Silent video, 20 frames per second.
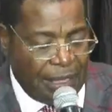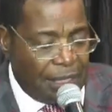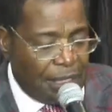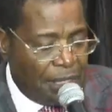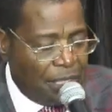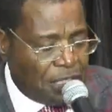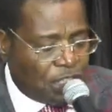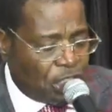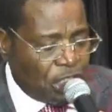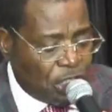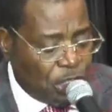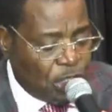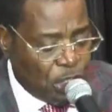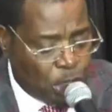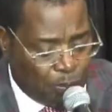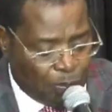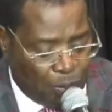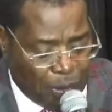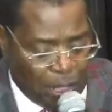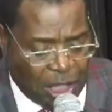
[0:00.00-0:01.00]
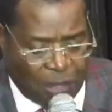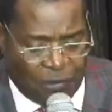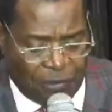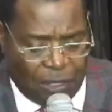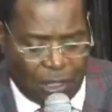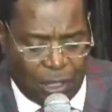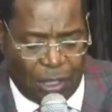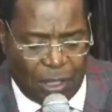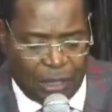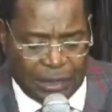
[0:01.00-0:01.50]
It is the Spirit of
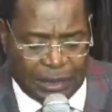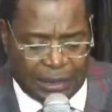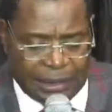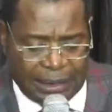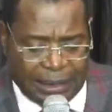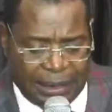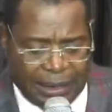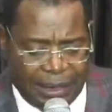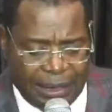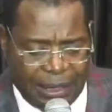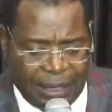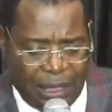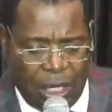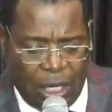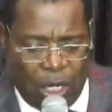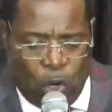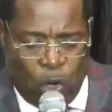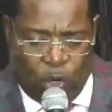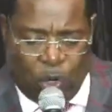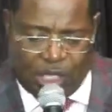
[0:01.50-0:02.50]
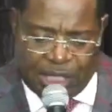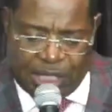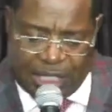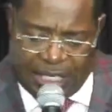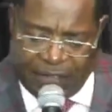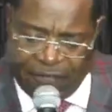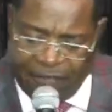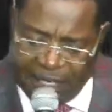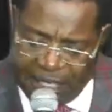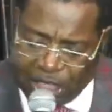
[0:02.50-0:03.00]
God who has
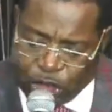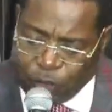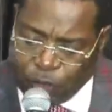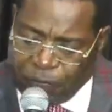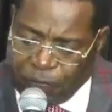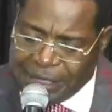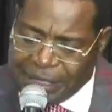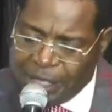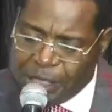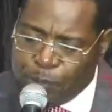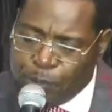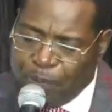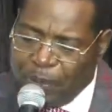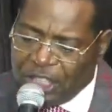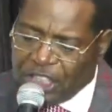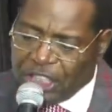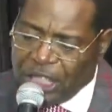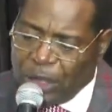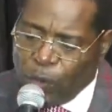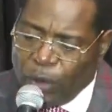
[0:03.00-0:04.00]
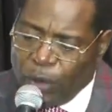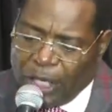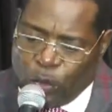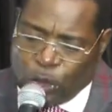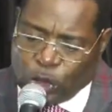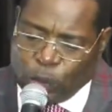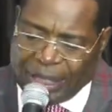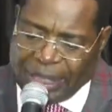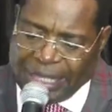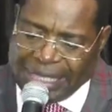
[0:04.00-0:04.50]
given each of us a special way in
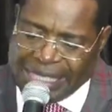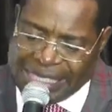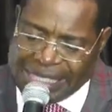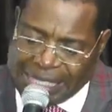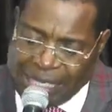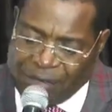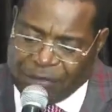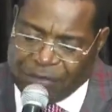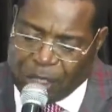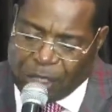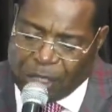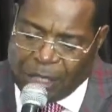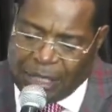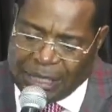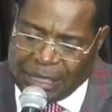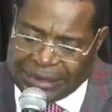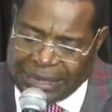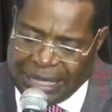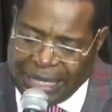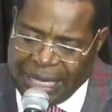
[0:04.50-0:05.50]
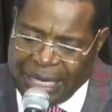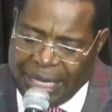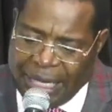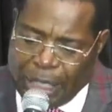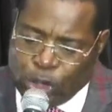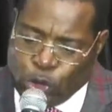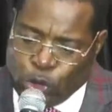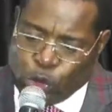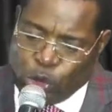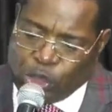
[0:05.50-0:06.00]
which we can serve God
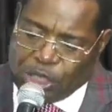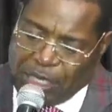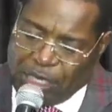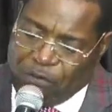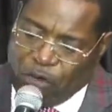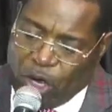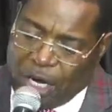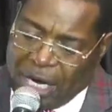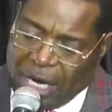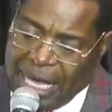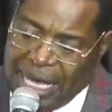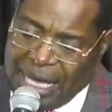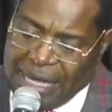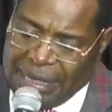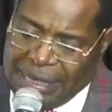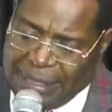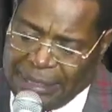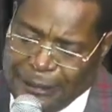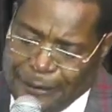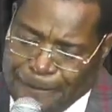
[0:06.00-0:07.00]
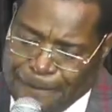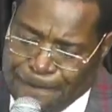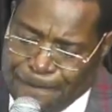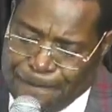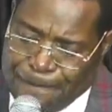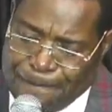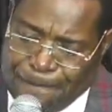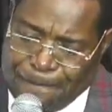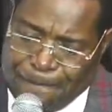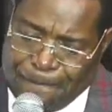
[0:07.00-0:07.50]
and also serve one another.
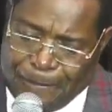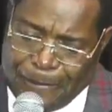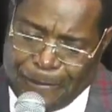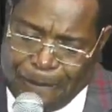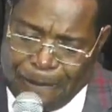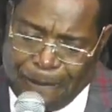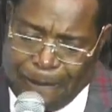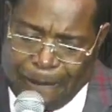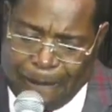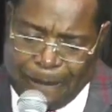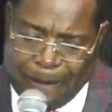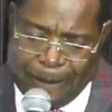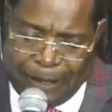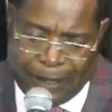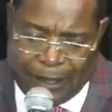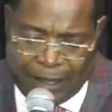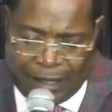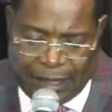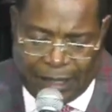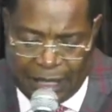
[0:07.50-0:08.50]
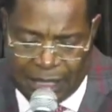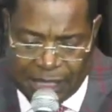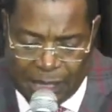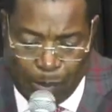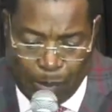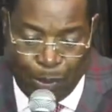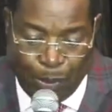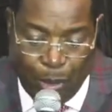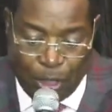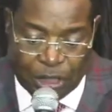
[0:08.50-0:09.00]
It's
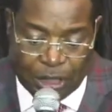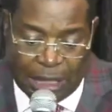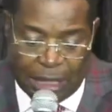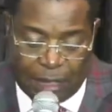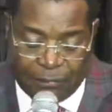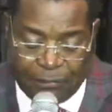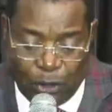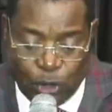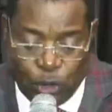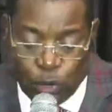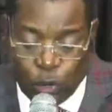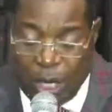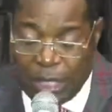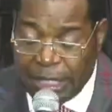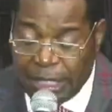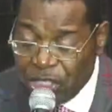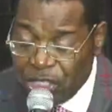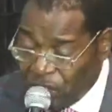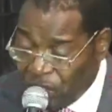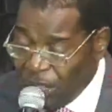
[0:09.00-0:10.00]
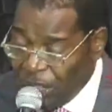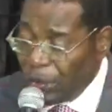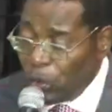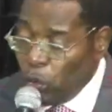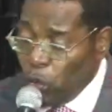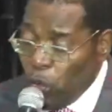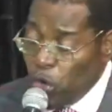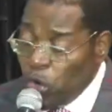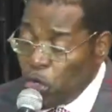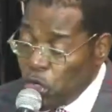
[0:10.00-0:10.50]
important for you to understand
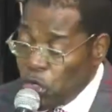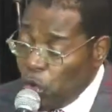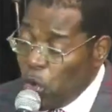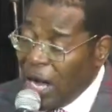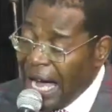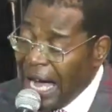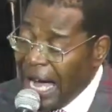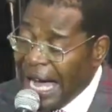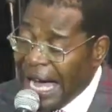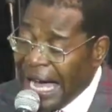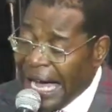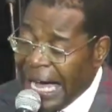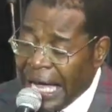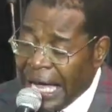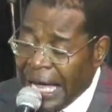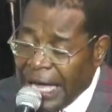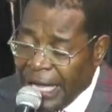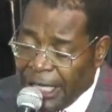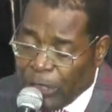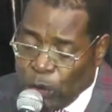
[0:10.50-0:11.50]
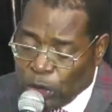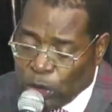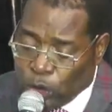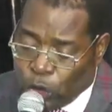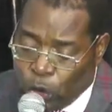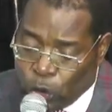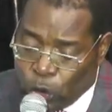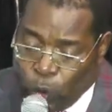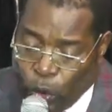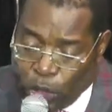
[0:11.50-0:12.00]
who you are and what
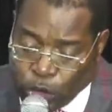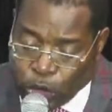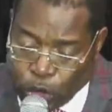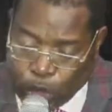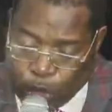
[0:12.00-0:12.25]
God wants you